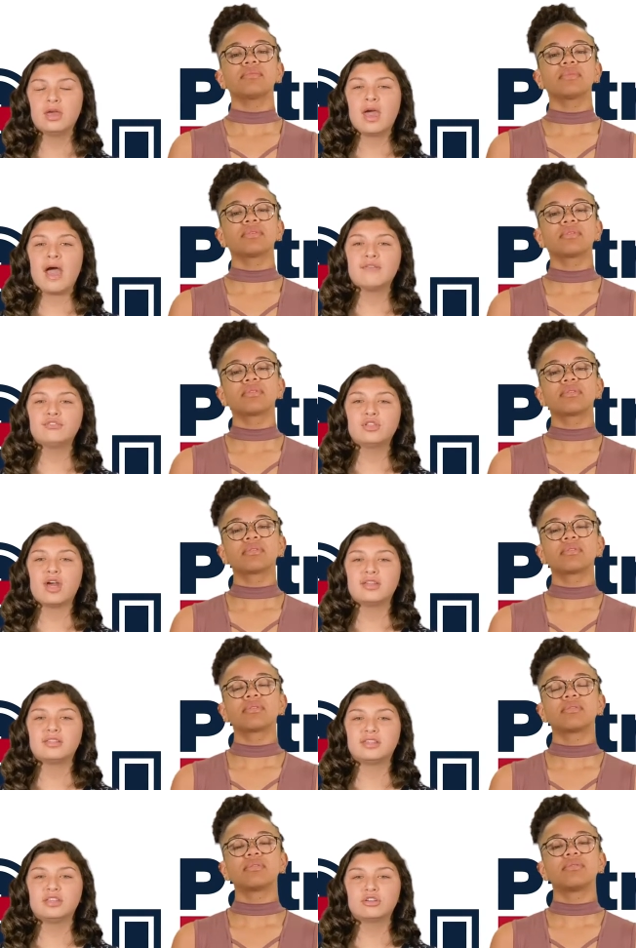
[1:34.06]
Speaker 1: After
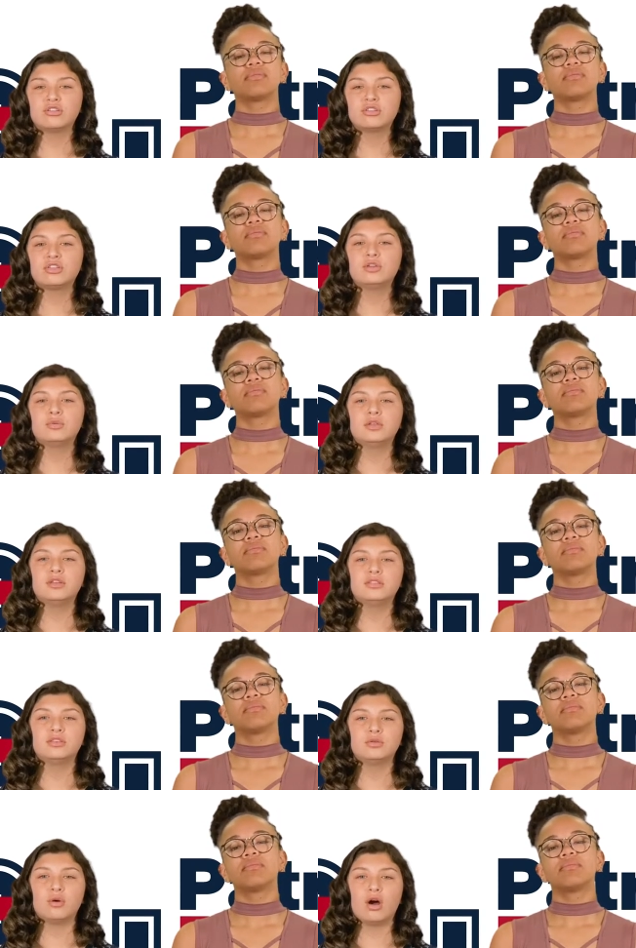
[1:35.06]
that, seniors, you will need
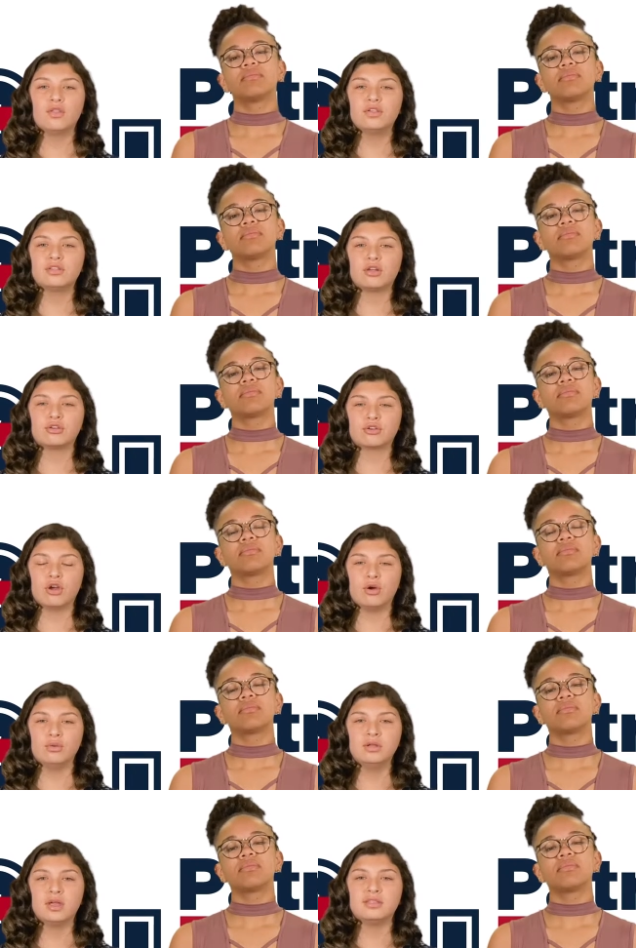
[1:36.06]
to do all this on your
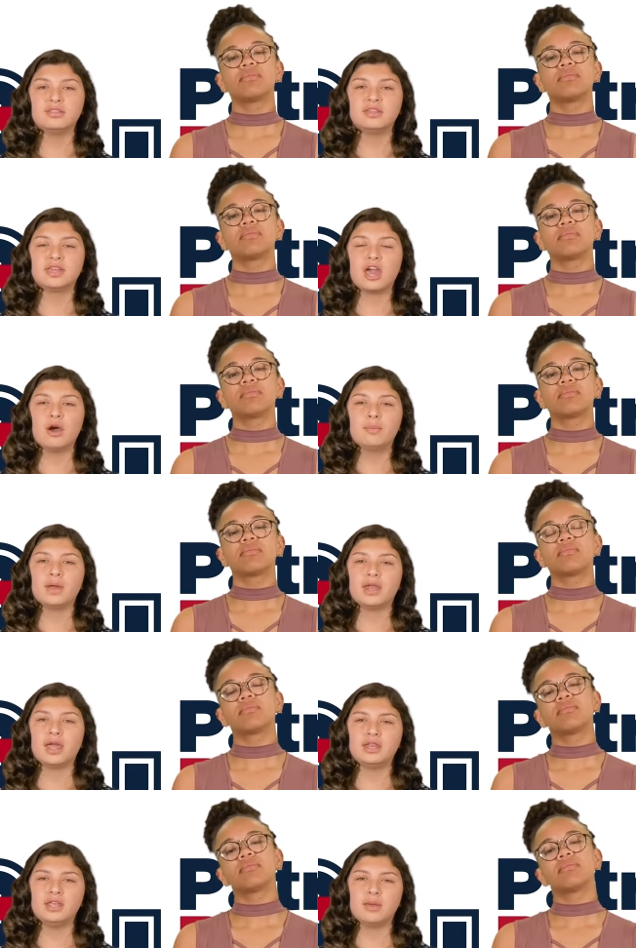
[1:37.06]
own and seek help at
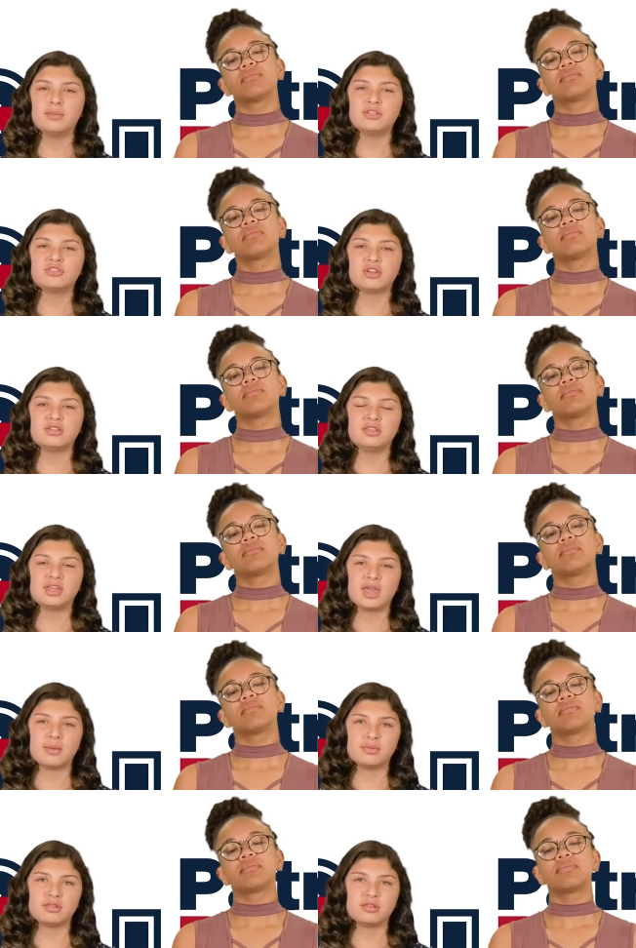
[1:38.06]
any MSJC
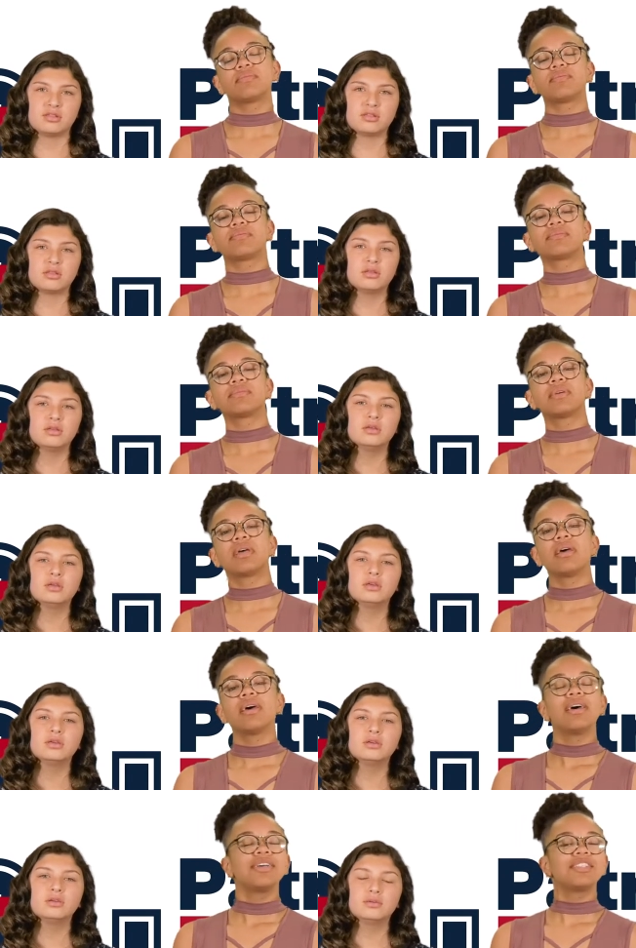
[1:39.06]
campuses.
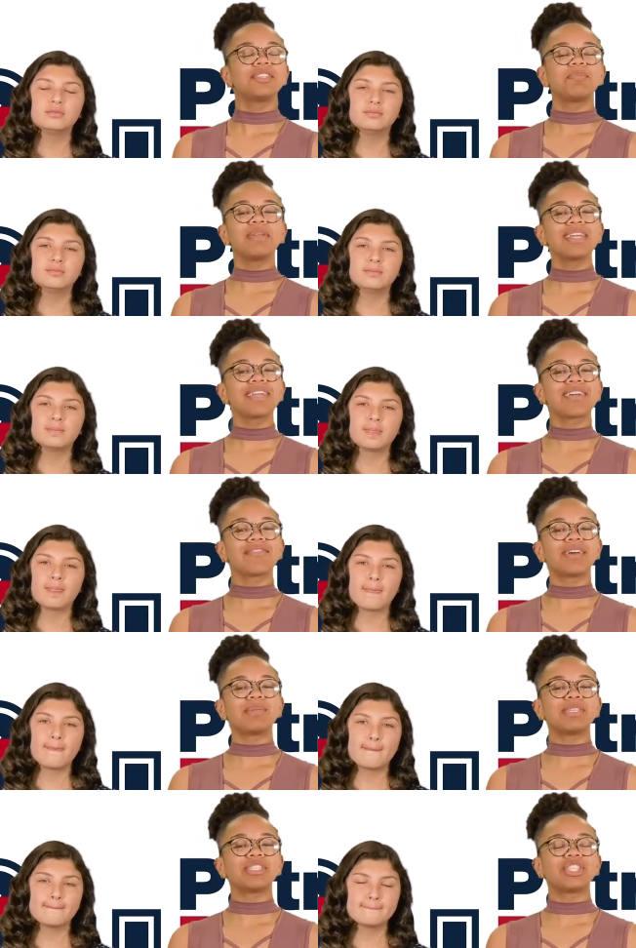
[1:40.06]
Speaker 2: Speaking of
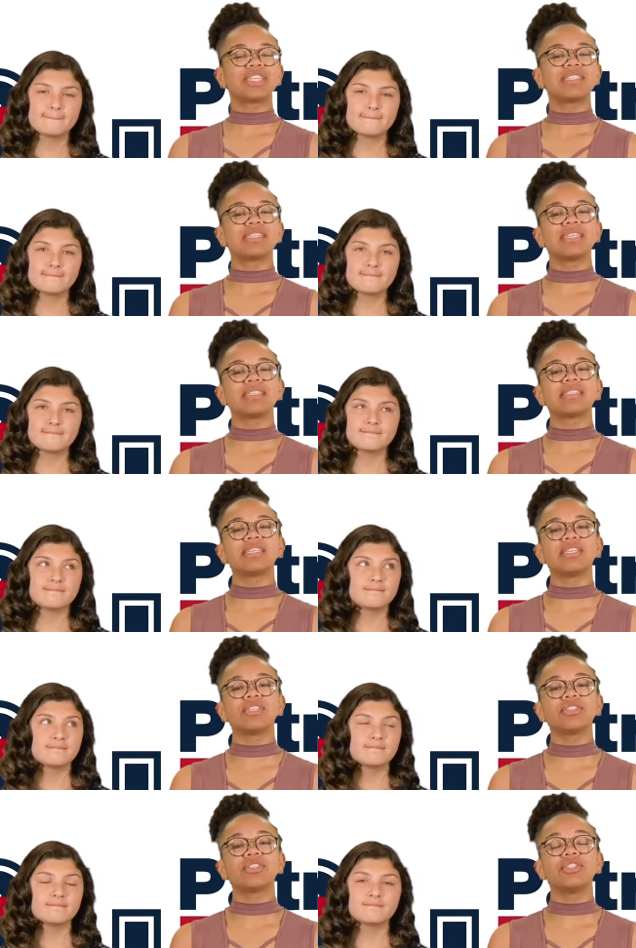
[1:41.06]
MSJC and
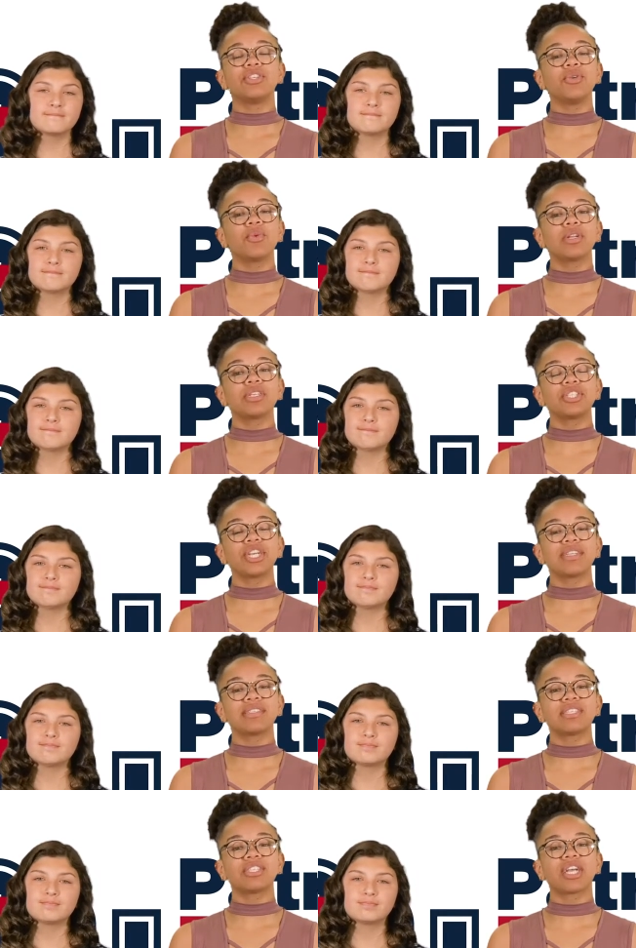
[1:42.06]
seniors, do you want a
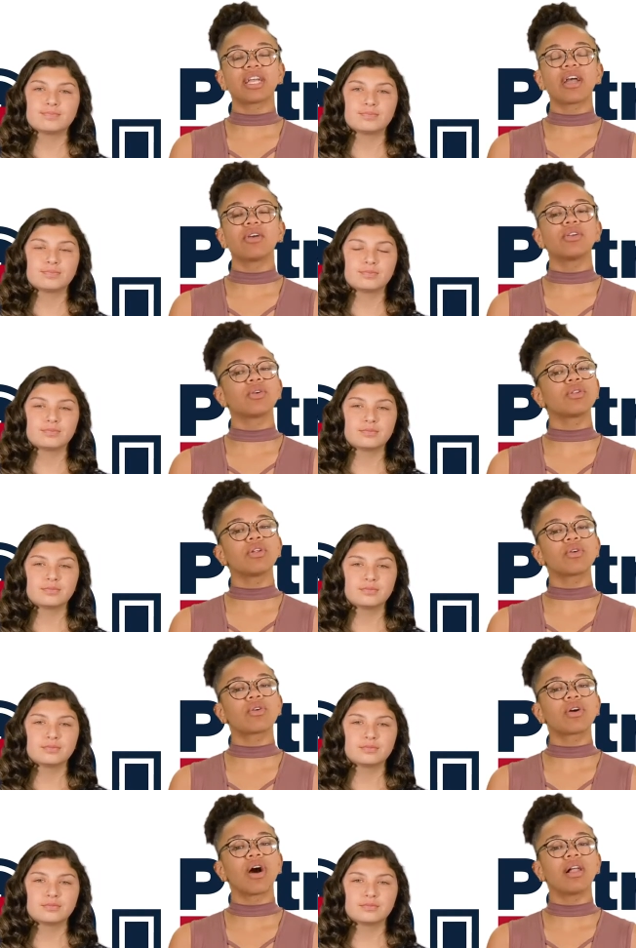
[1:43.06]
chance to check out your
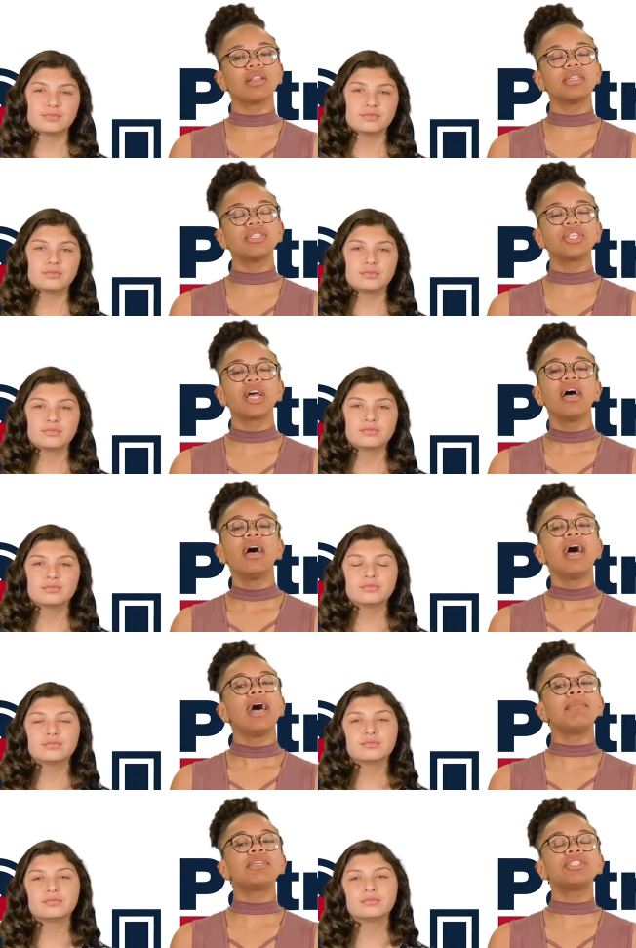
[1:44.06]
local college?
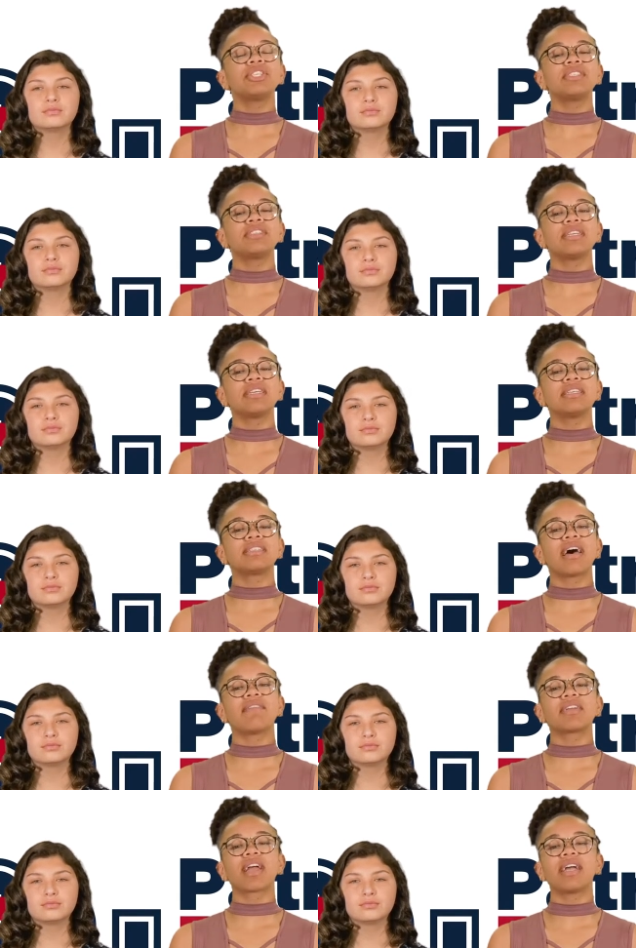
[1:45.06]
MSJC is having